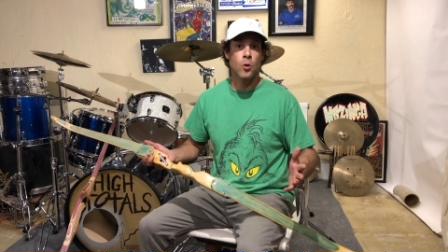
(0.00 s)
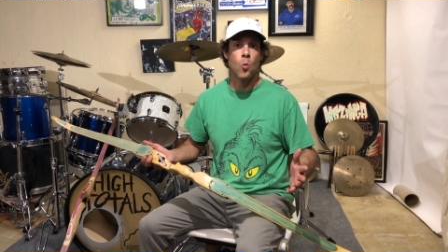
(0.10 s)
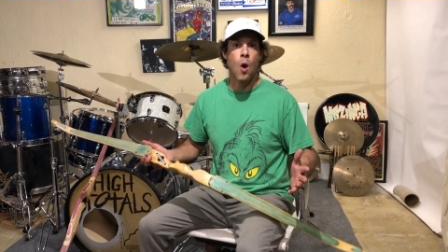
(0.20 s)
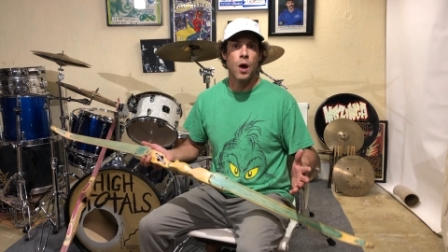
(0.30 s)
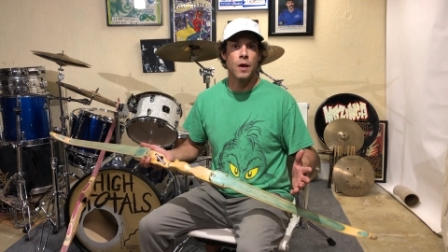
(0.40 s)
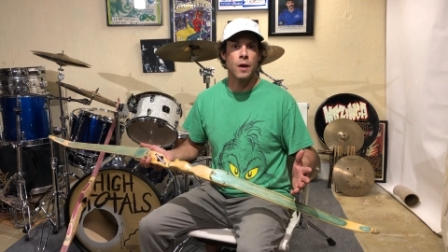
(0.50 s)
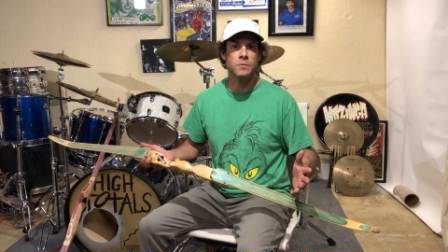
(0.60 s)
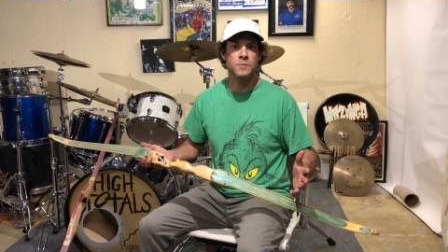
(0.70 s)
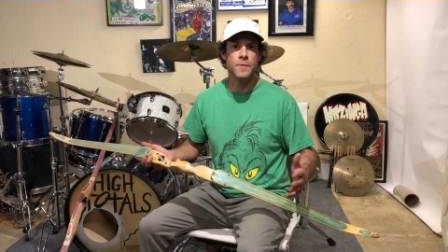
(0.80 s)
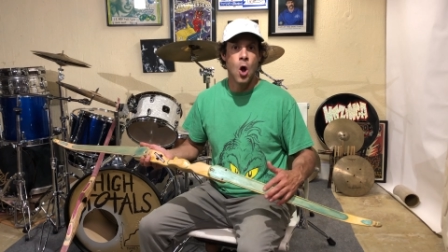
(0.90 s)
are walking up
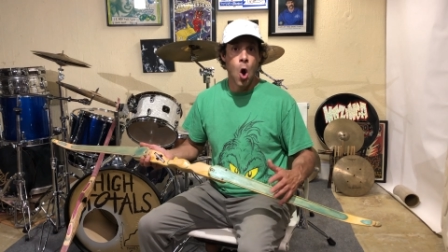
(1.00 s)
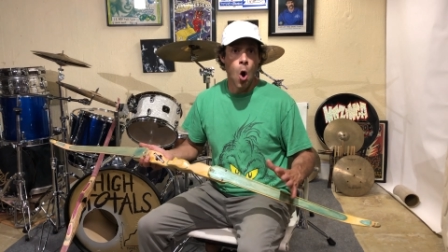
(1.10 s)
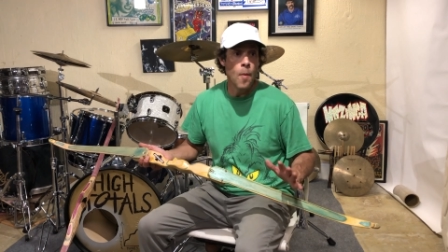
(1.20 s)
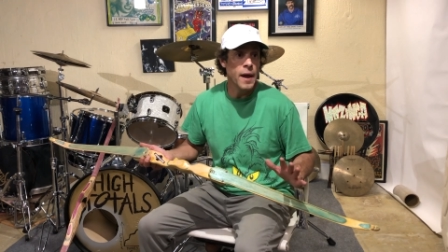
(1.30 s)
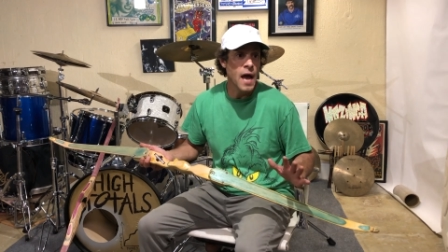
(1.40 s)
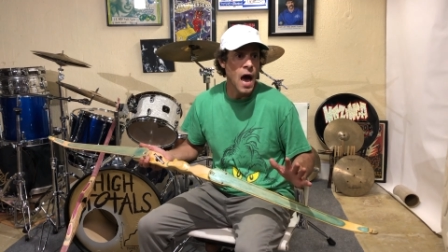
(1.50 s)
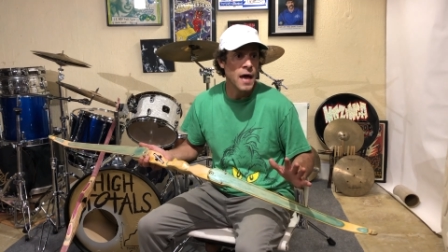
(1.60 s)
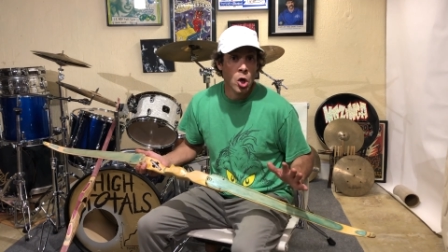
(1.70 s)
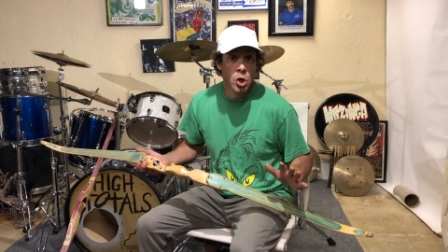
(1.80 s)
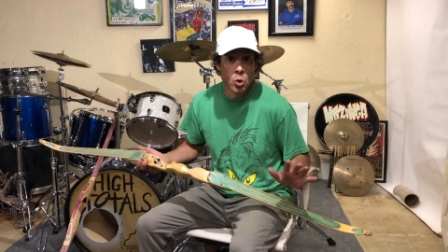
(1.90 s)
to me. Oh my
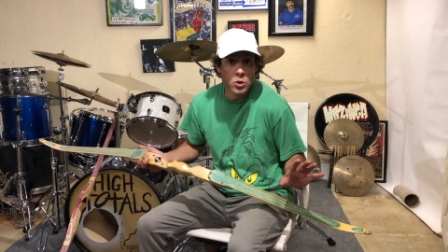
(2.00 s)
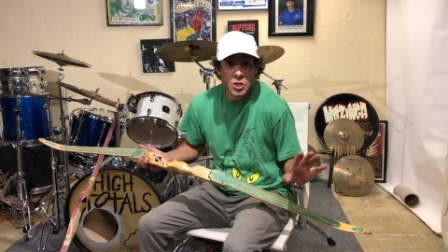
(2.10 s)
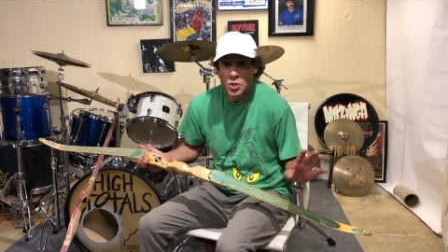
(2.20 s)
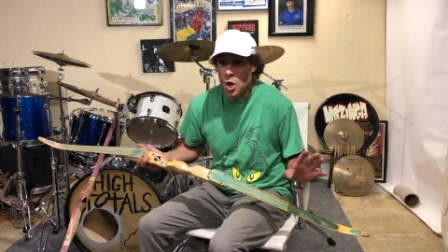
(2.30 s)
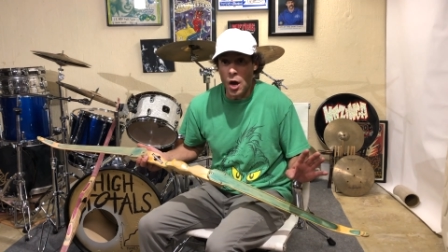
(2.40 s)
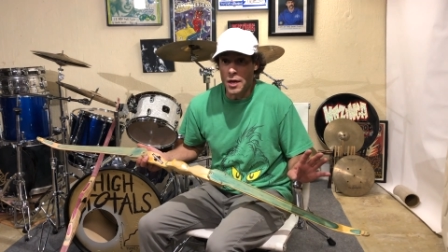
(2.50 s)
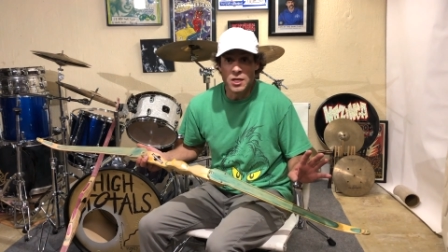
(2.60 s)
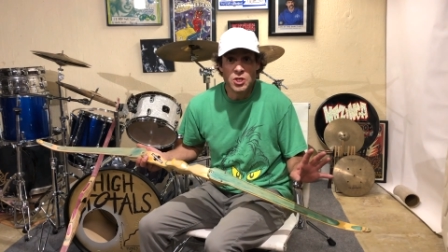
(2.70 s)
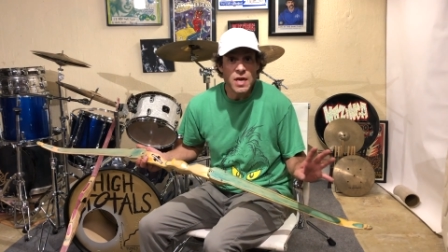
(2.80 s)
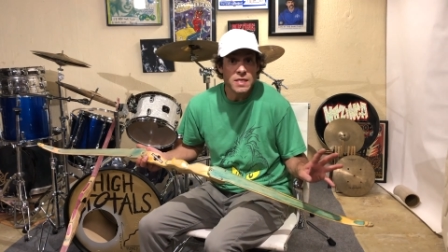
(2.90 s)
God, you were just talking to
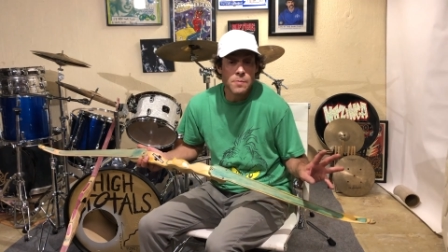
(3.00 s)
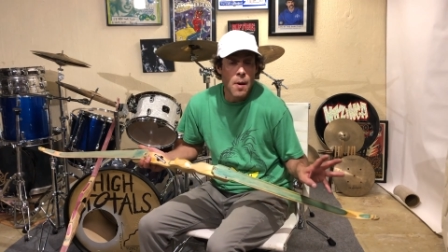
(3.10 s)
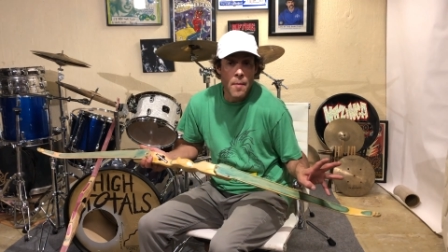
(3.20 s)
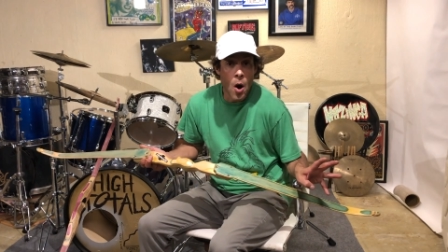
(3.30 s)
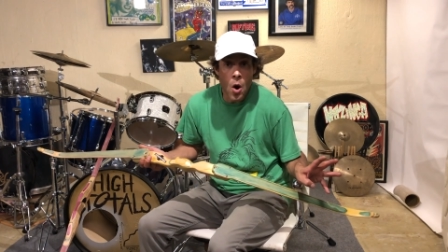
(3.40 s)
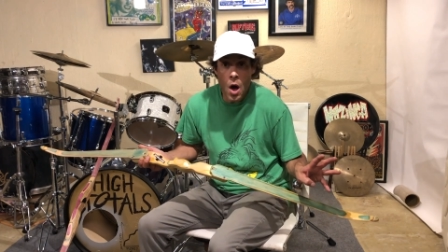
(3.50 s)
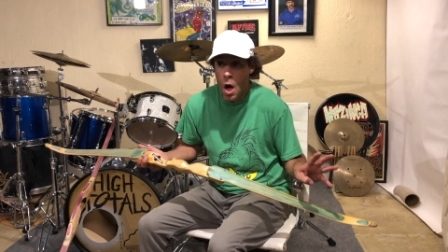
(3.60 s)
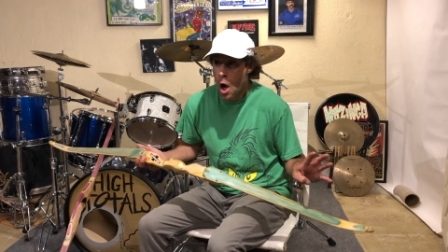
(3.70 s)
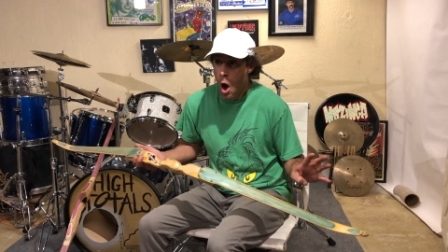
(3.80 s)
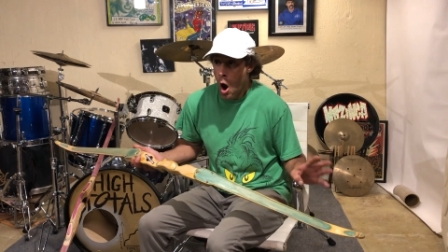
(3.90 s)
Jason Momoa?
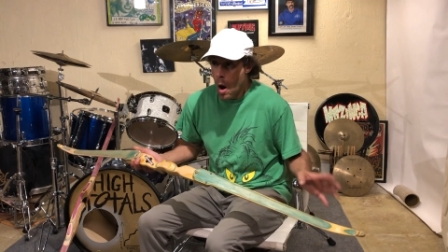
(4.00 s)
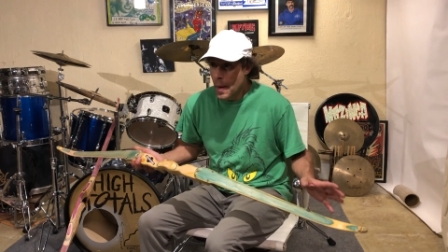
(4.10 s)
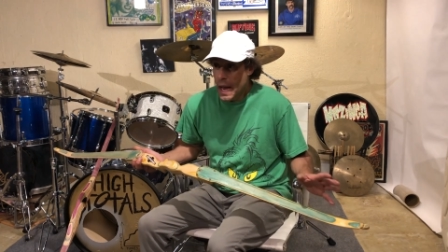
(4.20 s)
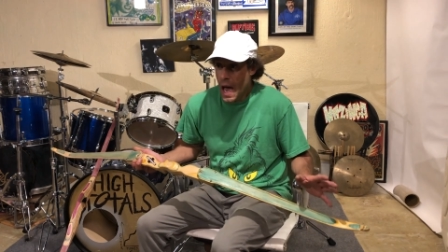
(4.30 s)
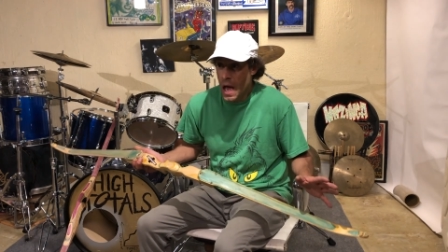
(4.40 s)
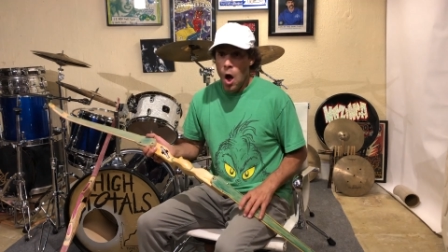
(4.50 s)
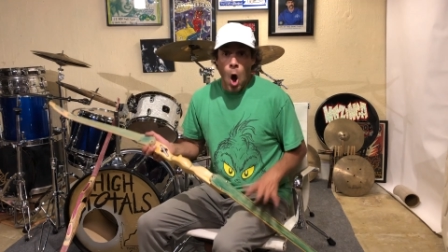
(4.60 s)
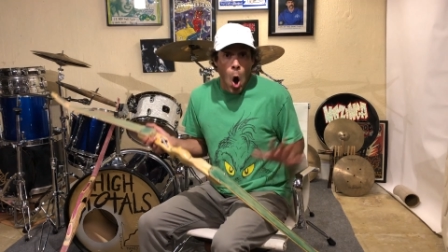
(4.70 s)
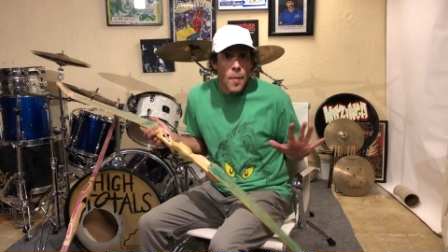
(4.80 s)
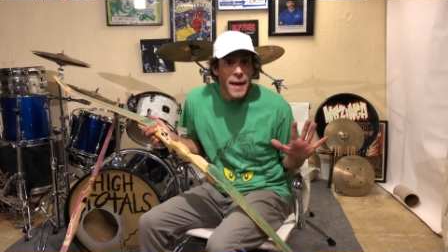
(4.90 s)
Oh my God,
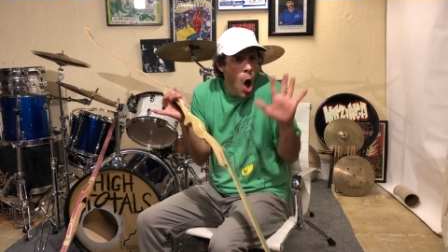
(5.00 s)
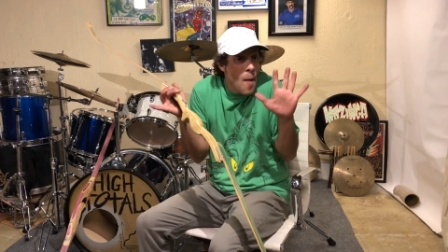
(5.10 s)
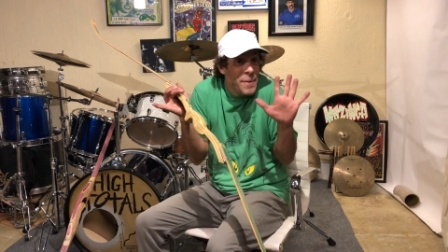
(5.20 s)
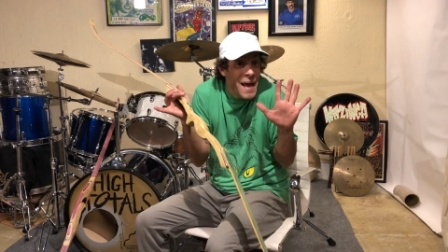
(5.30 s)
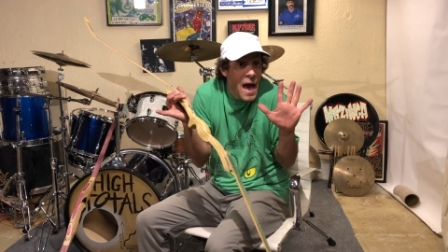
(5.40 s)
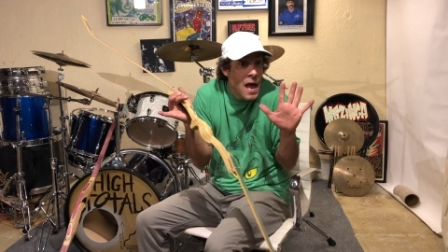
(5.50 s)
oh my God, oh my